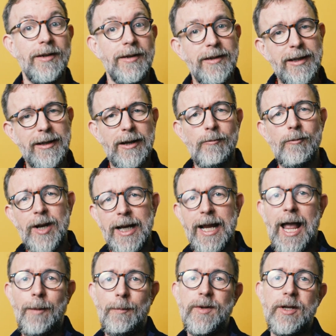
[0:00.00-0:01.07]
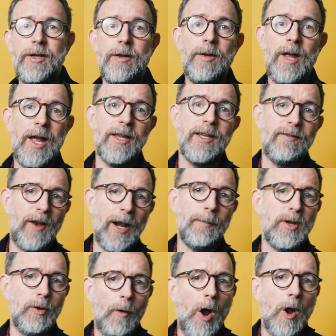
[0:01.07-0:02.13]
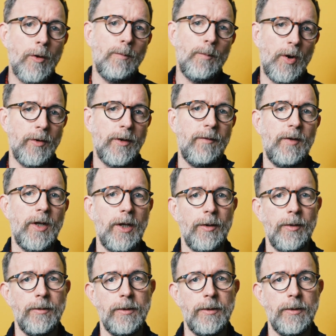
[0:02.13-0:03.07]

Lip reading: as this can really help to develop your own point of view.